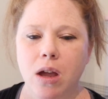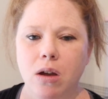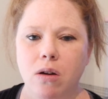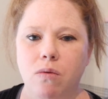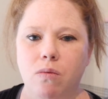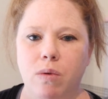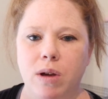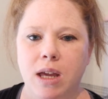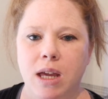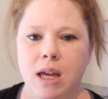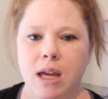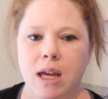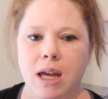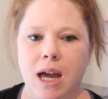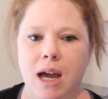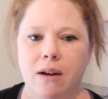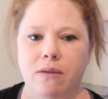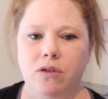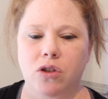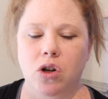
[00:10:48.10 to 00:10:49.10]
We
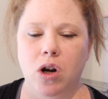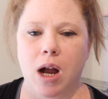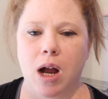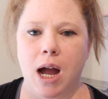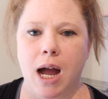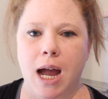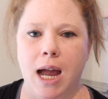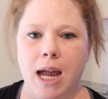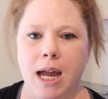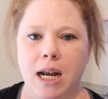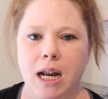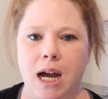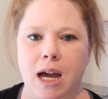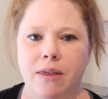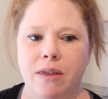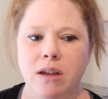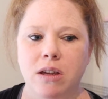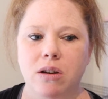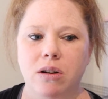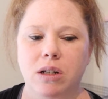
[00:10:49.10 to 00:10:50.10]
have tried, I
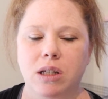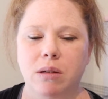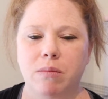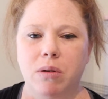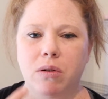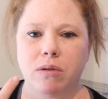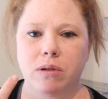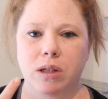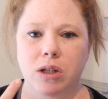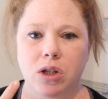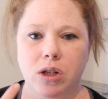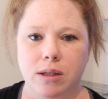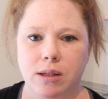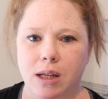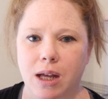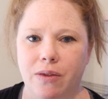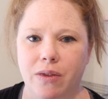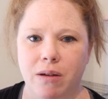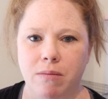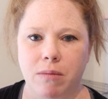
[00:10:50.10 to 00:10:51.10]
think you're supposed to just
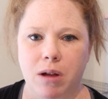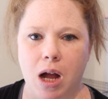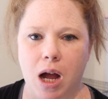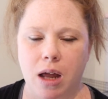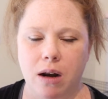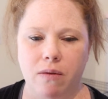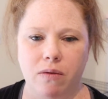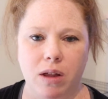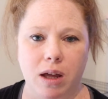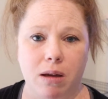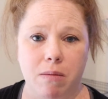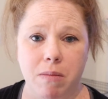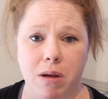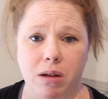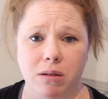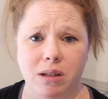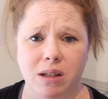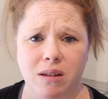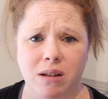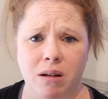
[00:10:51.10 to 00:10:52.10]
let them kind of like
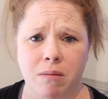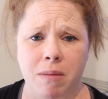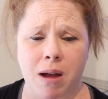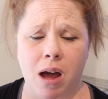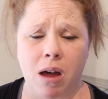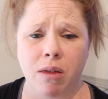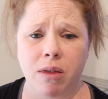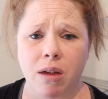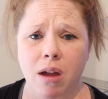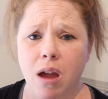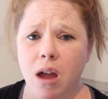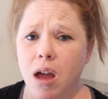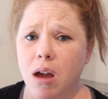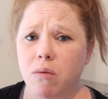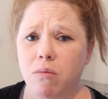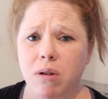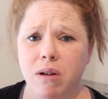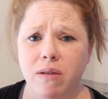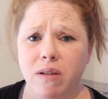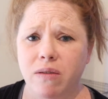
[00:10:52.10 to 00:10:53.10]
melt in their mouth.
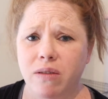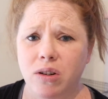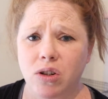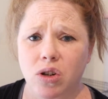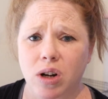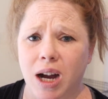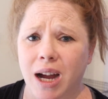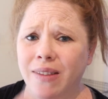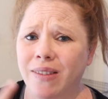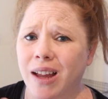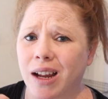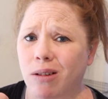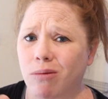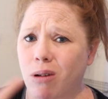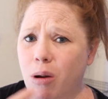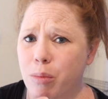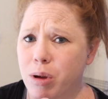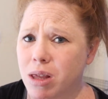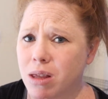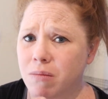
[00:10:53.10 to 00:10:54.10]
We've even tried like
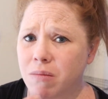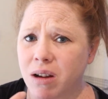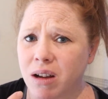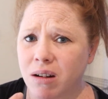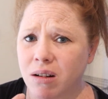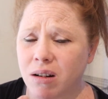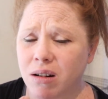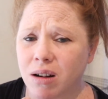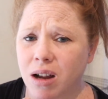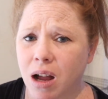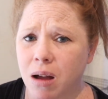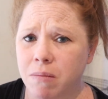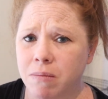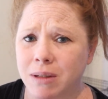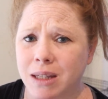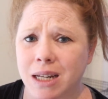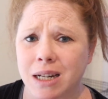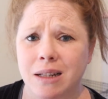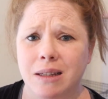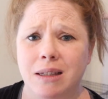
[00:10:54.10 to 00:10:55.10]
rubbing them on her gums,
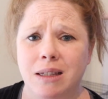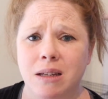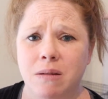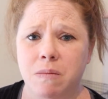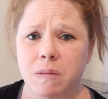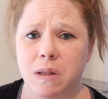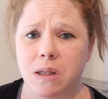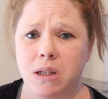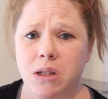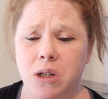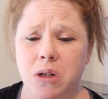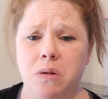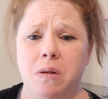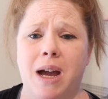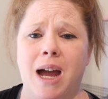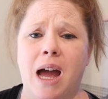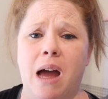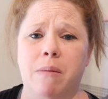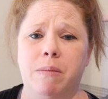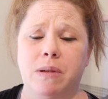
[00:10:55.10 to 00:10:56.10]
and it seems to do
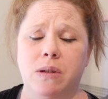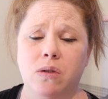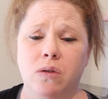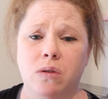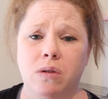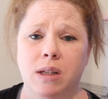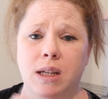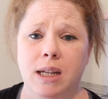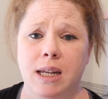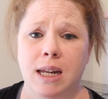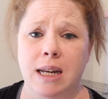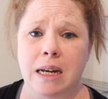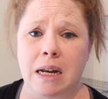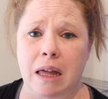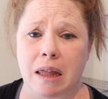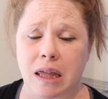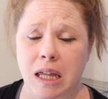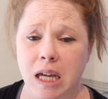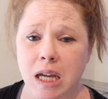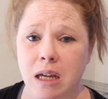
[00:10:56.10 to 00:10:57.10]
absolutely
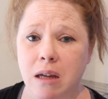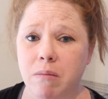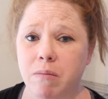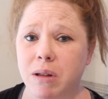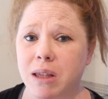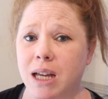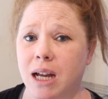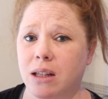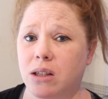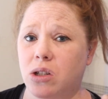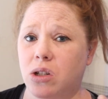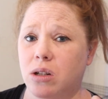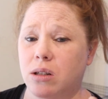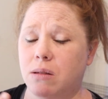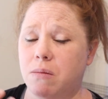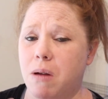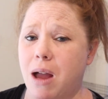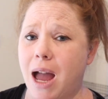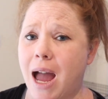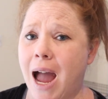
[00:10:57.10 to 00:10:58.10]
nothing, but that's just
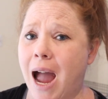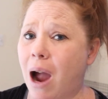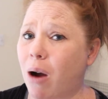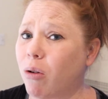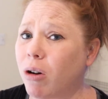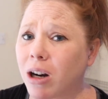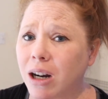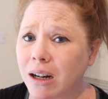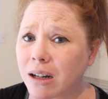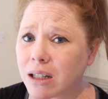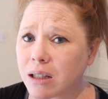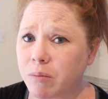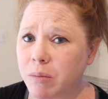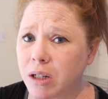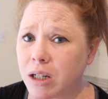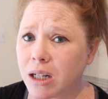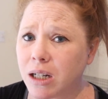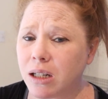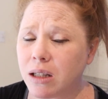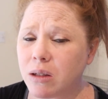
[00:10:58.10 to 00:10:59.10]
our
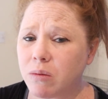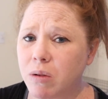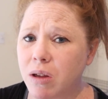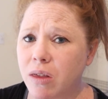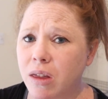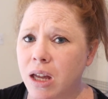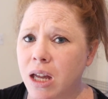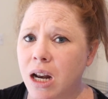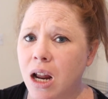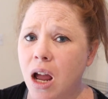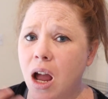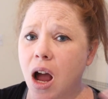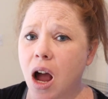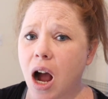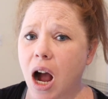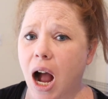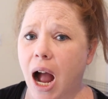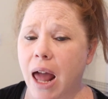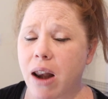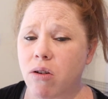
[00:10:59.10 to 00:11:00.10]
experience with it.
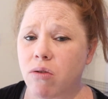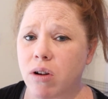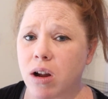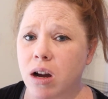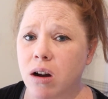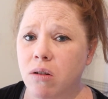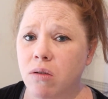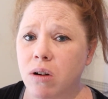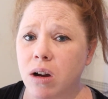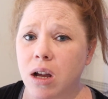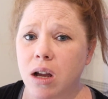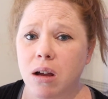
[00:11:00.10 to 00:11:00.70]
I don't know.